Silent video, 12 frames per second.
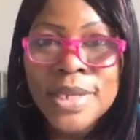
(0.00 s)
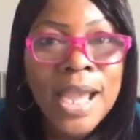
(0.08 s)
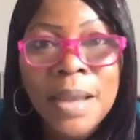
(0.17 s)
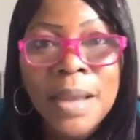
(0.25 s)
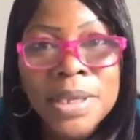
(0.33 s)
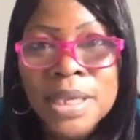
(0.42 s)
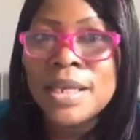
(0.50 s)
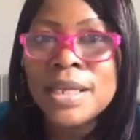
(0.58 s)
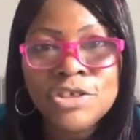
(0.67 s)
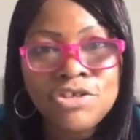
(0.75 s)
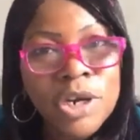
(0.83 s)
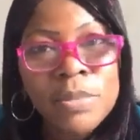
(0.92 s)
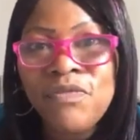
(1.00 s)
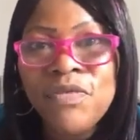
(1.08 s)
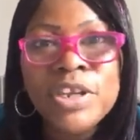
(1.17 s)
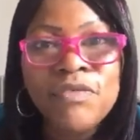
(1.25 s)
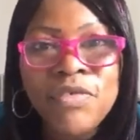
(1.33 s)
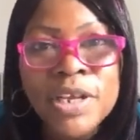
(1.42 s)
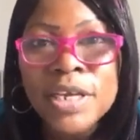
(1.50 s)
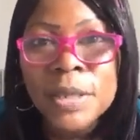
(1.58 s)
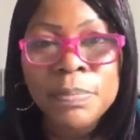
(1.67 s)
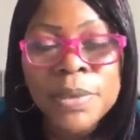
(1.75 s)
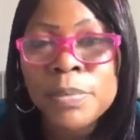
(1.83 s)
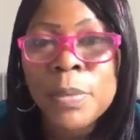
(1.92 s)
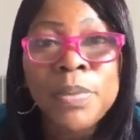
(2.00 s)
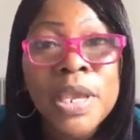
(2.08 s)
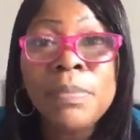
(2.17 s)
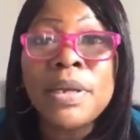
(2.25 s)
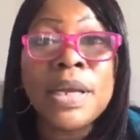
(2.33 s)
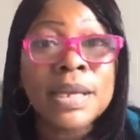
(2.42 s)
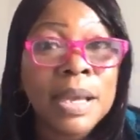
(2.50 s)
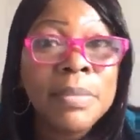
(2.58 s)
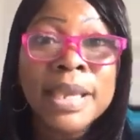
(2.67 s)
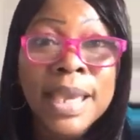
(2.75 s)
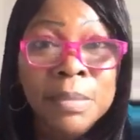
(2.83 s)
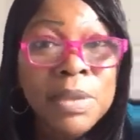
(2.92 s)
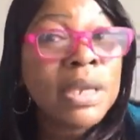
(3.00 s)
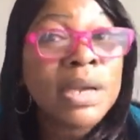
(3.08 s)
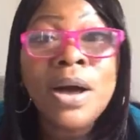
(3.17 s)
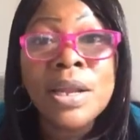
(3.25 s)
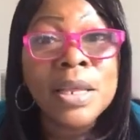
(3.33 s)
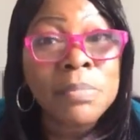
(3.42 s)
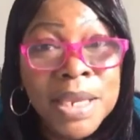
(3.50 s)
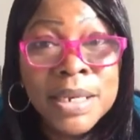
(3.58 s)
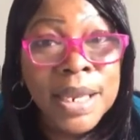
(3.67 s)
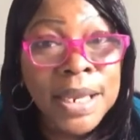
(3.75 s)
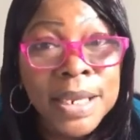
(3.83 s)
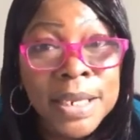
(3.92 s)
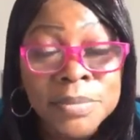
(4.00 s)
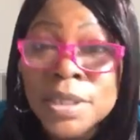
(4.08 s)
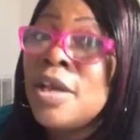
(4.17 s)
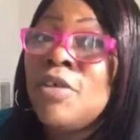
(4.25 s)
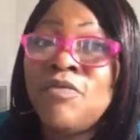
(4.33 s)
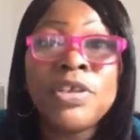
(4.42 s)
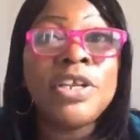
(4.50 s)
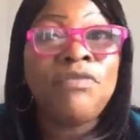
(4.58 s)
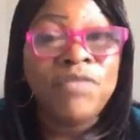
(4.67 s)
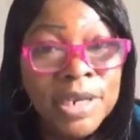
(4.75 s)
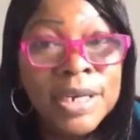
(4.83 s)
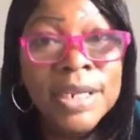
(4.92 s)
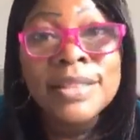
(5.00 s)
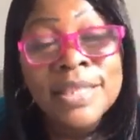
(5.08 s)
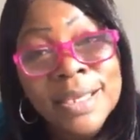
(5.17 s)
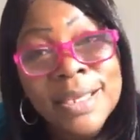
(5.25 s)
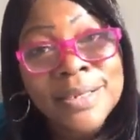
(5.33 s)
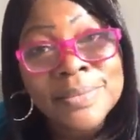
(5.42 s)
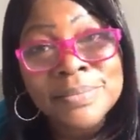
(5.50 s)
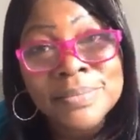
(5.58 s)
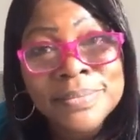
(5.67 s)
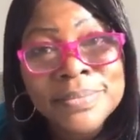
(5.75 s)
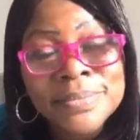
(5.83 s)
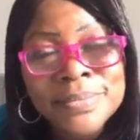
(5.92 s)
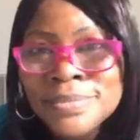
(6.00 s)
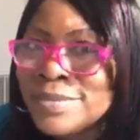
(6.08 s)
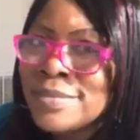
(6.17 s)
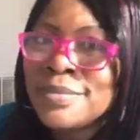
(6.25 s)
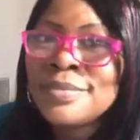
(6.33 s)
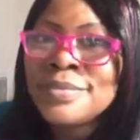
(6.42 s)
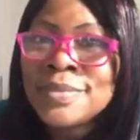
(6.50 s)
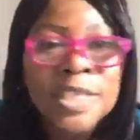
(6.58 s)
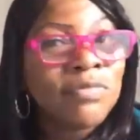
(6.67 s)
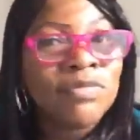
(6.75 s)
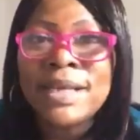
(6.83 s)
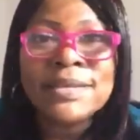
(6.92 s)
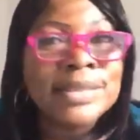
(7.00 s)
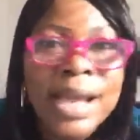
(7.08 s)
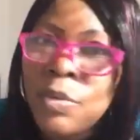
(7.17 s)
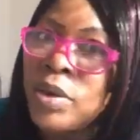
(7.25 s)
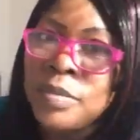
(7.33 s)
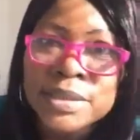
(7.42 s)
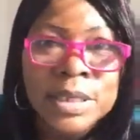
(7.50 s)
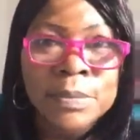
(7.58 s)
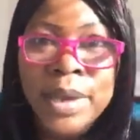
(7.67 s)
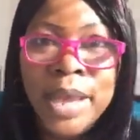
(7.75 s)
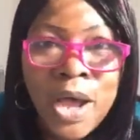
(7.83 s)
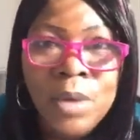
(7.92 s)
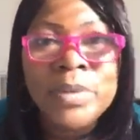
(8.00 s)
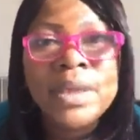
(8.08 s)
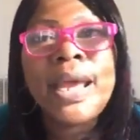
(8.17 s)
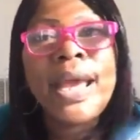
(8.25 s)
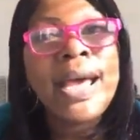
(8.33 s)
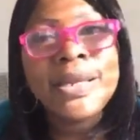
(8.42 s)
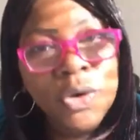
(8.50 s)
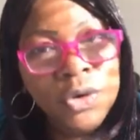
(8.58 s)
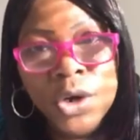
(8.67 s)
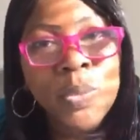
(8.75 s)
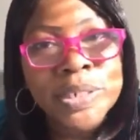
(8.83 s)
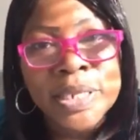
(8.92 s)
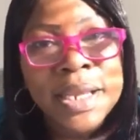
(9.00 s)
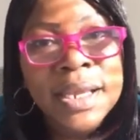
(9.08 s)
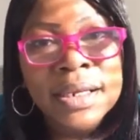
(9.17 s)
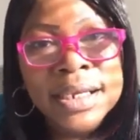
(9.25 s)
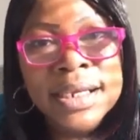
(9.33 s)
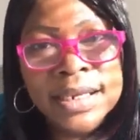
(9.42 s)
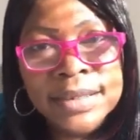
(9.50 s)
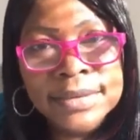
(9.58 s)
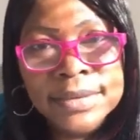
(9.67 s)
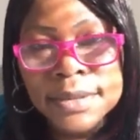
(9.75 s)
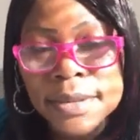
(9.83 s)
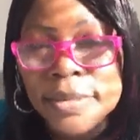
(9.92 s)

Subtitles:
I'm getting in trouble for defending people. People are coming at me calling me names for defending them. If that's not women's empowerment, I don't know what the hell is.